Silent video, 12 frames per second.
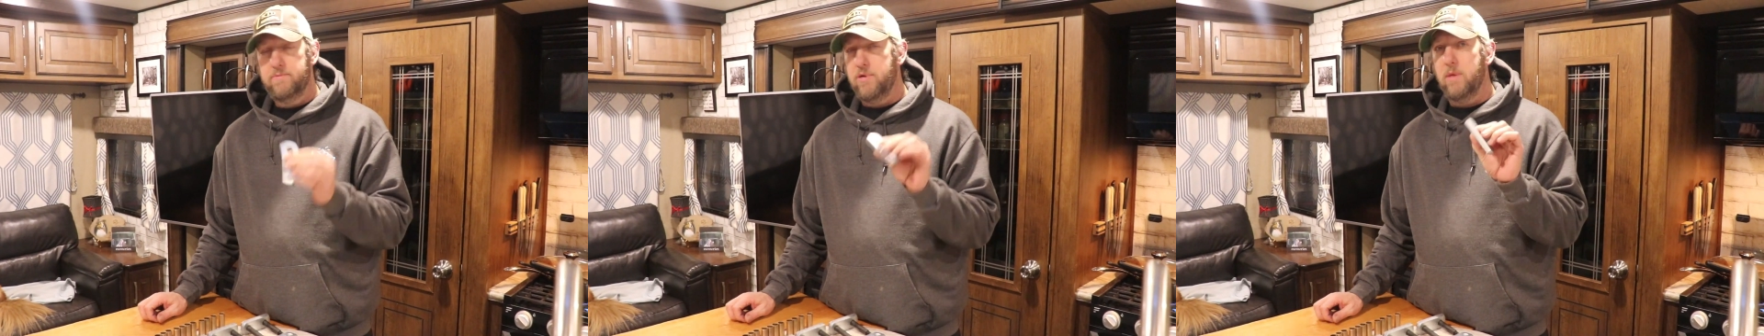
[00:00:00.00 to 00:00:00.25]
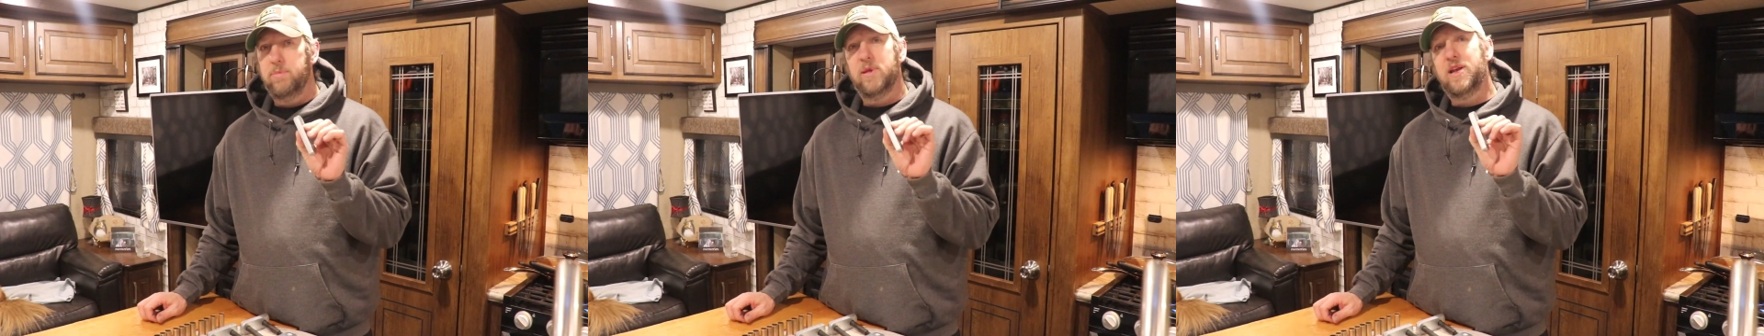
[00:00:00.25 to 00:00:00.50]

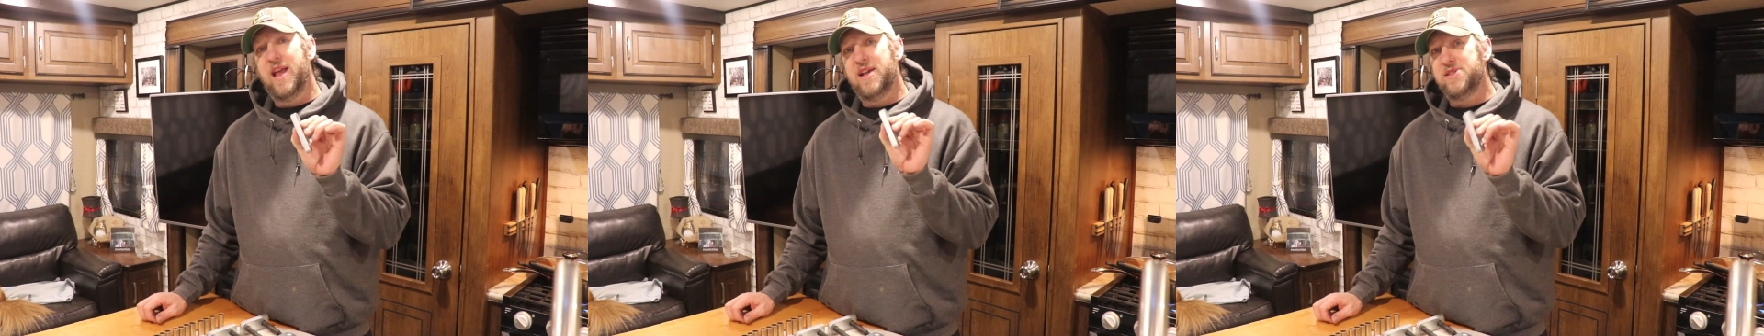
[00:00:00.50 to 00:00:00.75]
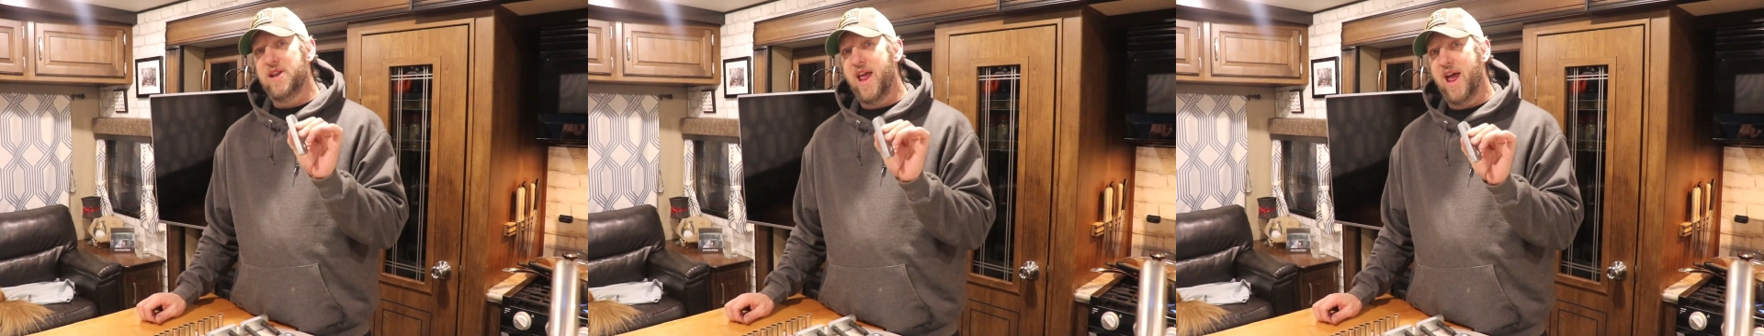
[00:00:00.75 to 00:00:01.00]
probably
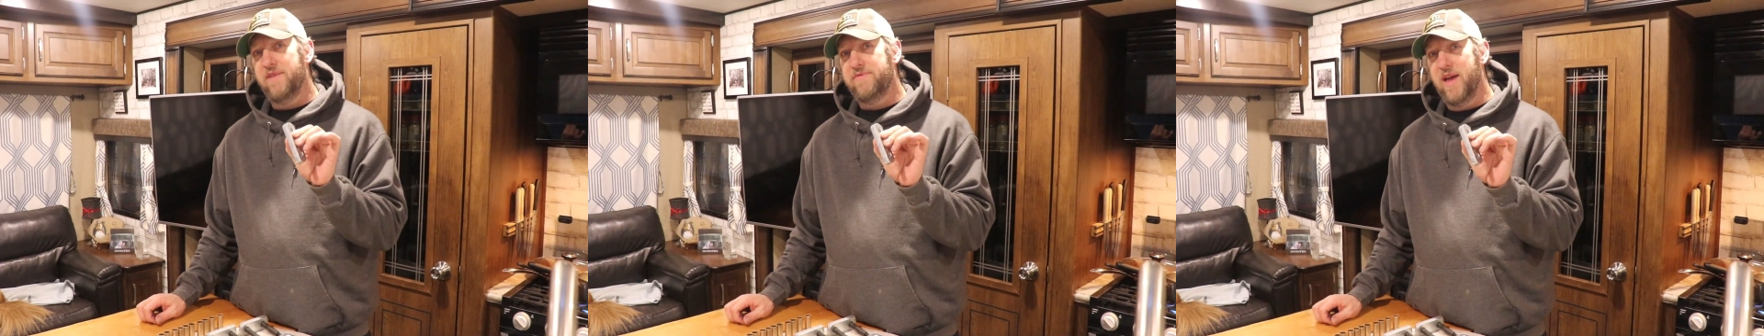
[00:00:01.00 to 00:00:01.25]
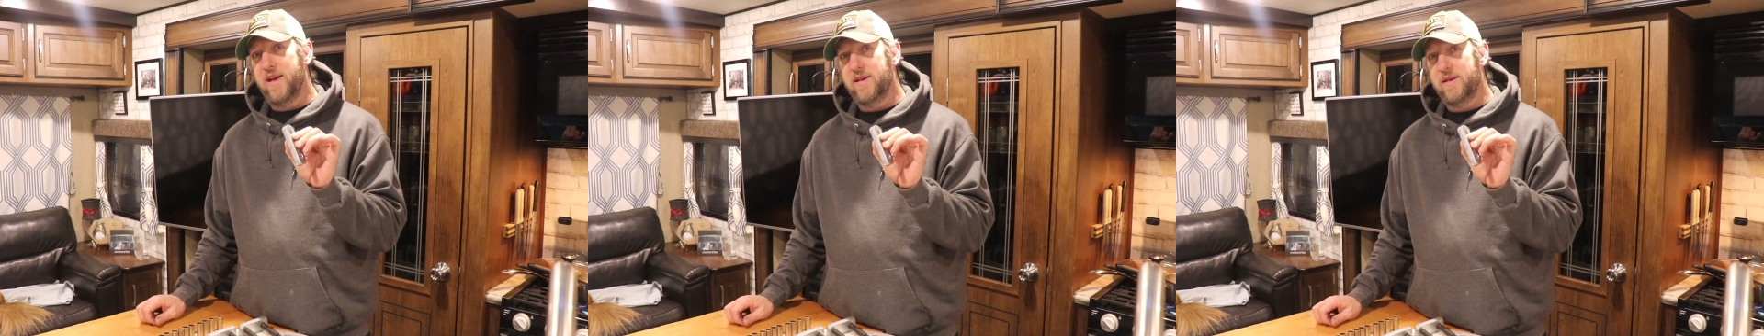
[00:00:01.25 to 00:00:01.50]
less than half
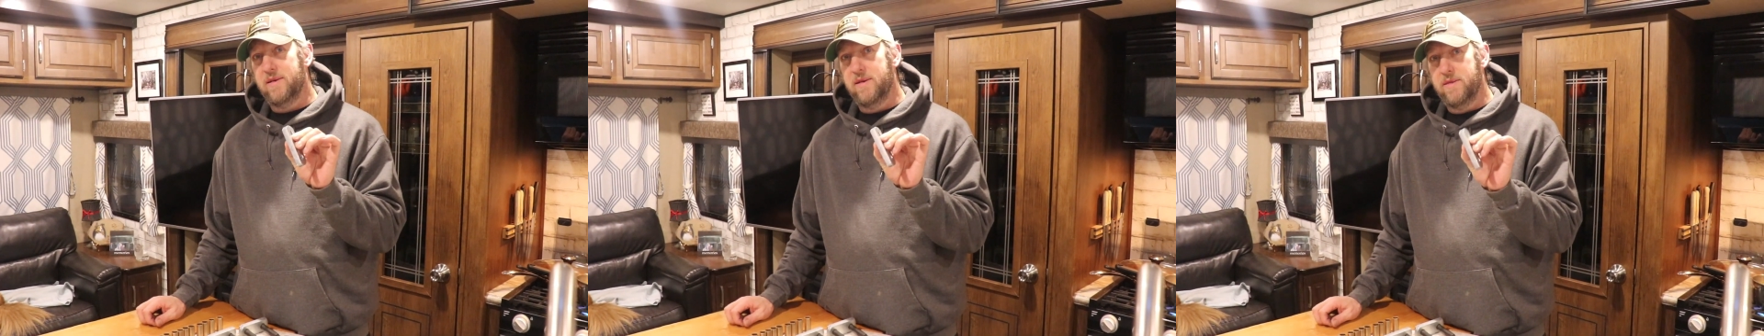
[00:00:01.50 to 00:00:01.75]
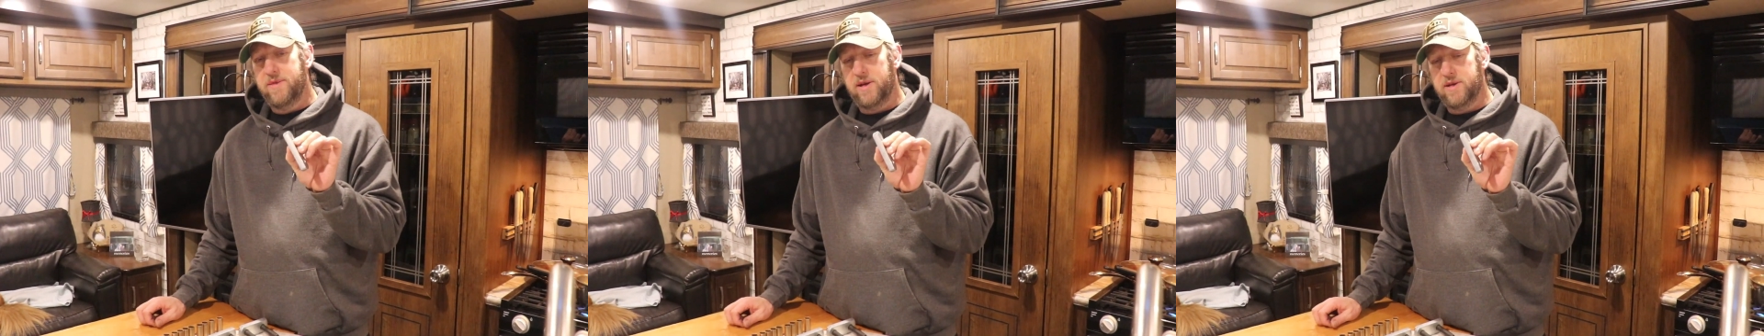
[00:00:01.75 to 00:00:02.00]
that
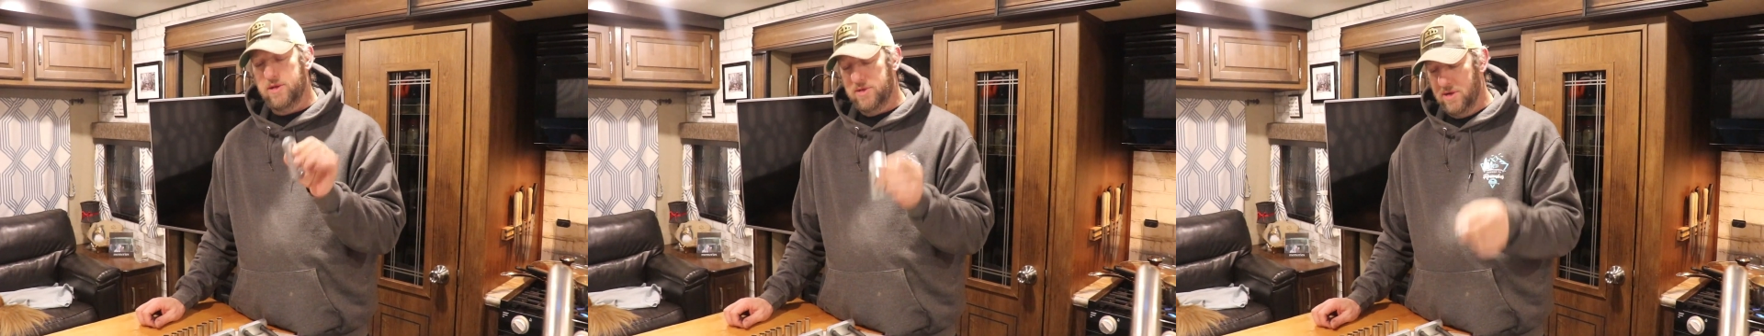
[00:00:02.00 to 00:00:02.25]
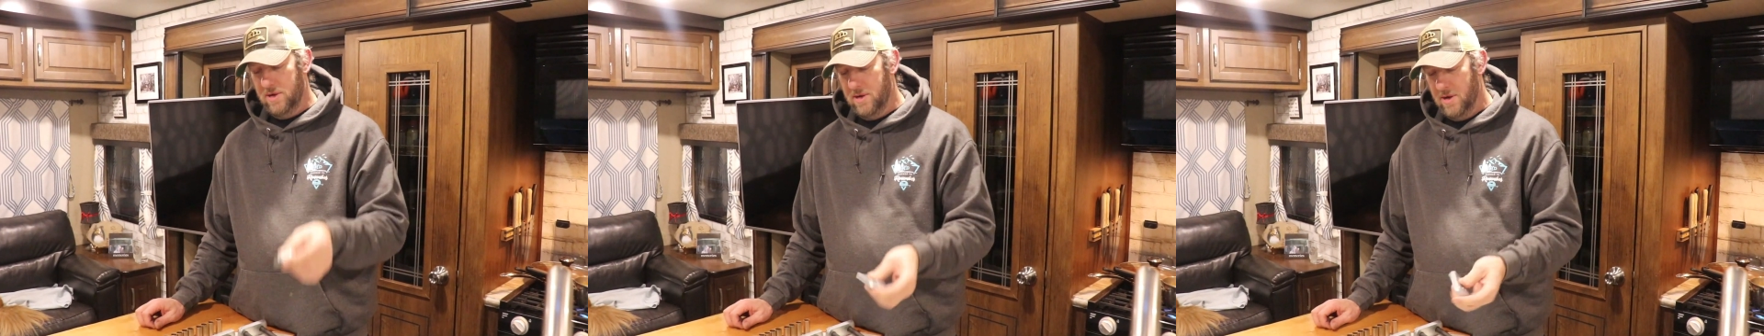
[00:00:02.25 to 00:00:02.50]
thickness.